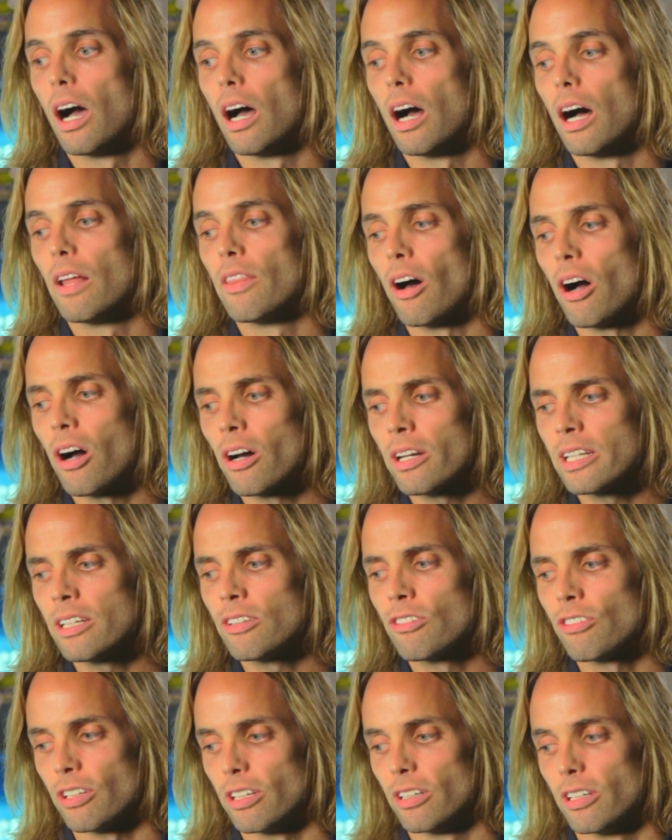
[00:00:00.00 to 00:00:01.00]
The
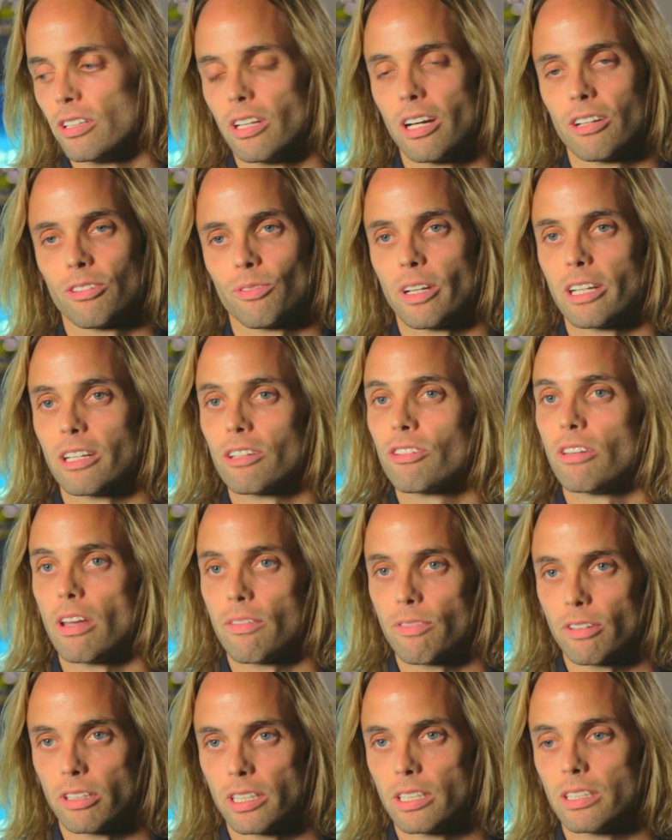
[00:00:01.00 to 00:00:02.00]
audience here in Las Vegas
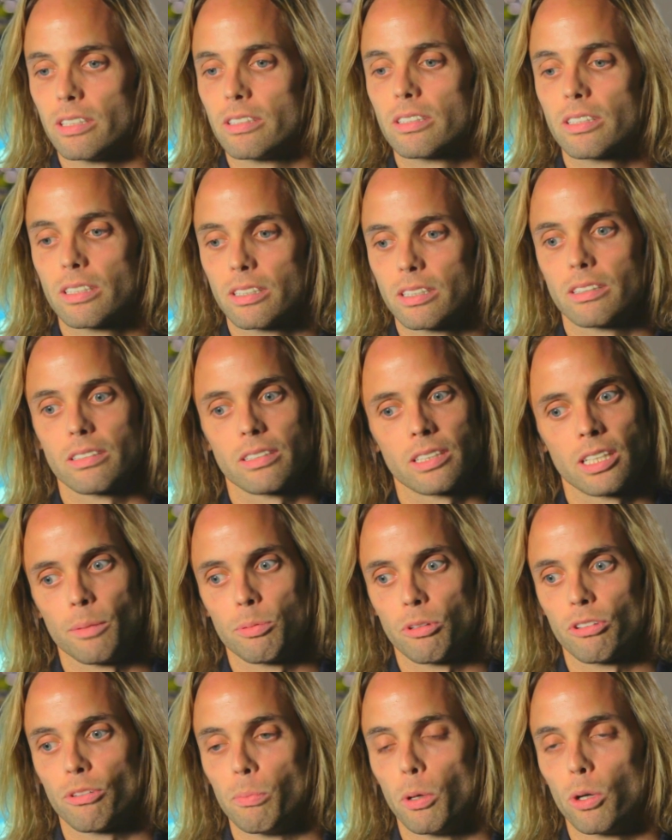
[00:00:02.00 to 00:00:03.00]
definitely
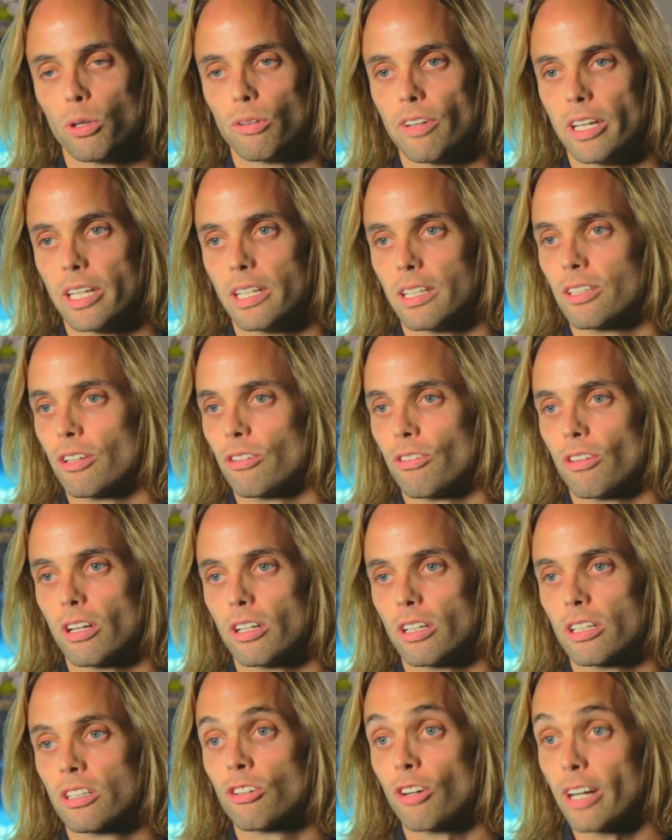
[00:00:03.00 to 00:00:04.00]
keeps us motivated because
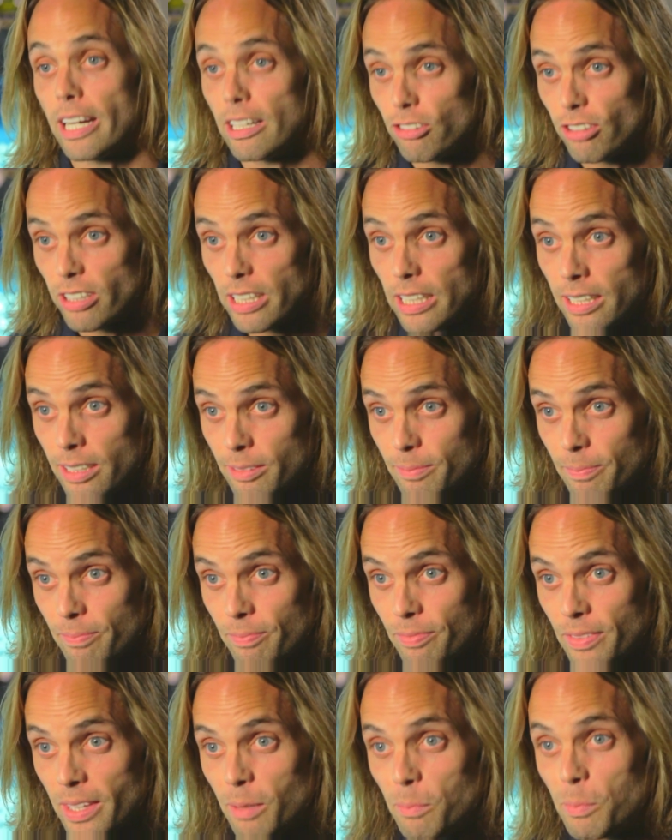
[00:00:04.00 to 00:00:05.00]
they're crazy.
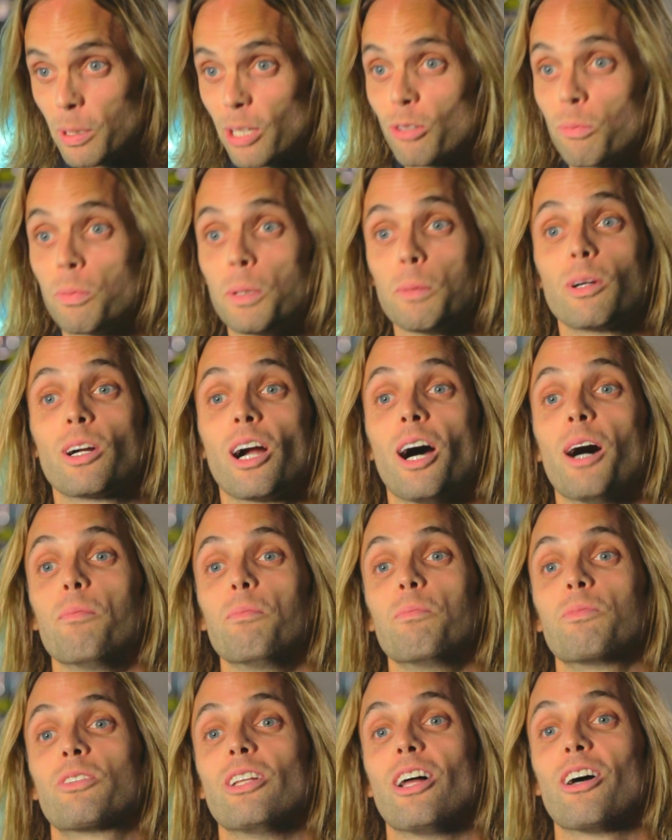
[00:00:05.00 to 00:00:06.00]
Because people
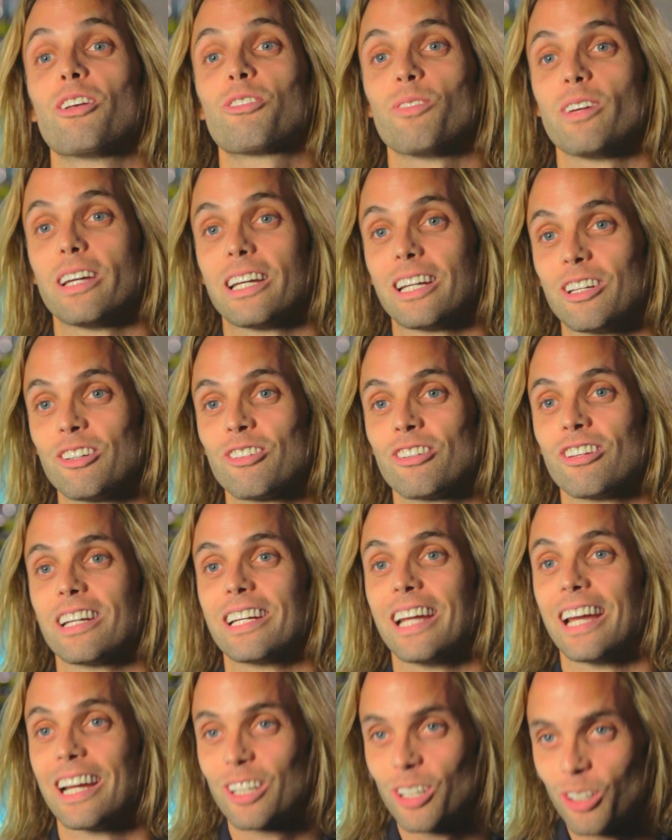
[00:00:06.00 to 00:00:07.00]
come to Las Vegas to
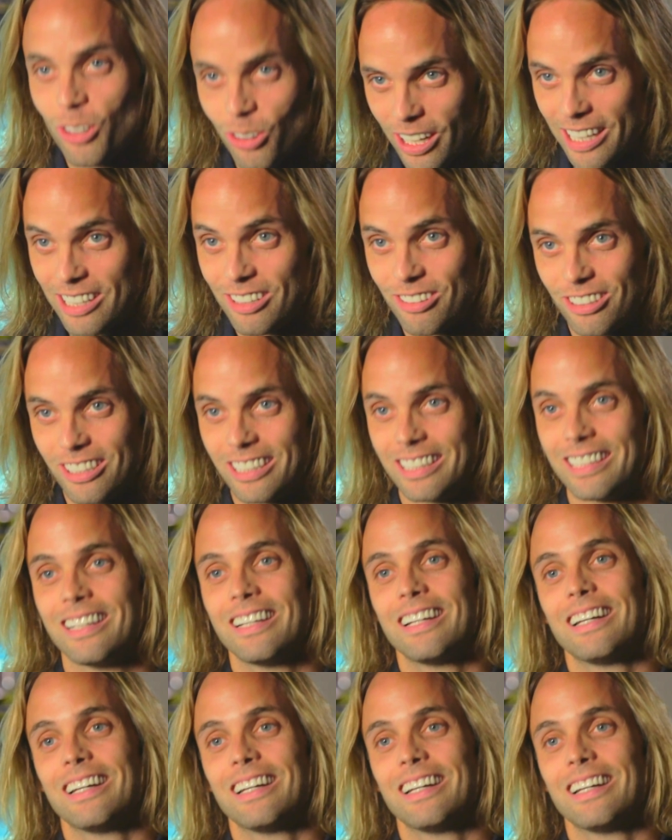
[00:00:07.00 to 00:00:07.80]
get crazy